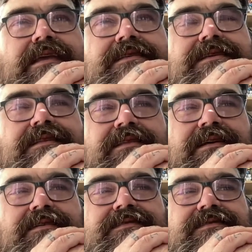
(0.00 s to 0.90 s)
did
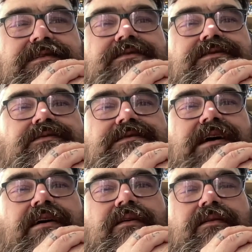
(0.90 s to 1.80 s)
this to
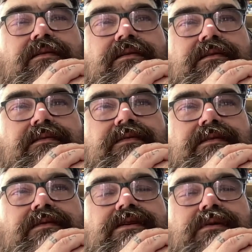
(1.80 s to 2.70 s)
tell the
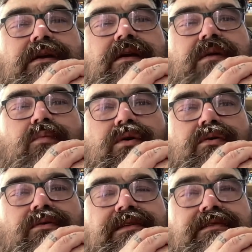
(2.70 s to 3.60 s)
literary
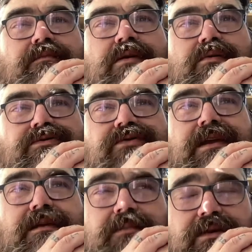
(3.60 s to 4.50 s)
world and the poetry
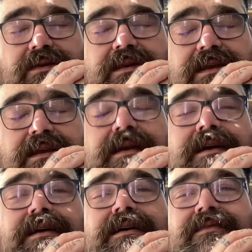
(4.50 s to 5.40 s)
community
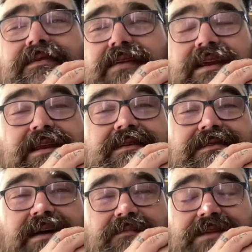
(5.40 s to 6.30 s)
that they need to
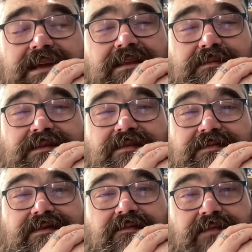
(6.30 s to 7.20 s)
stop taking themselves
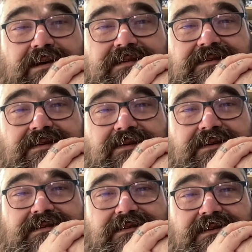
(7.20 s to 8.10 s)
so fucking
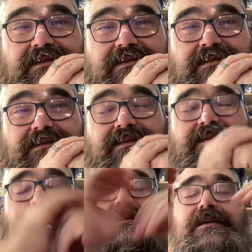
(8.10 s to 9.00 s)
seriously,
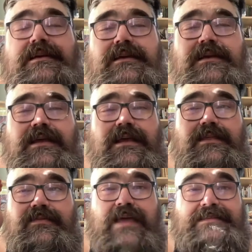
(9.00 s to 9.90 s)

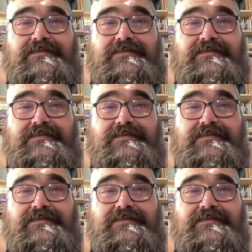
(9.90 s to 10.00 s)
that's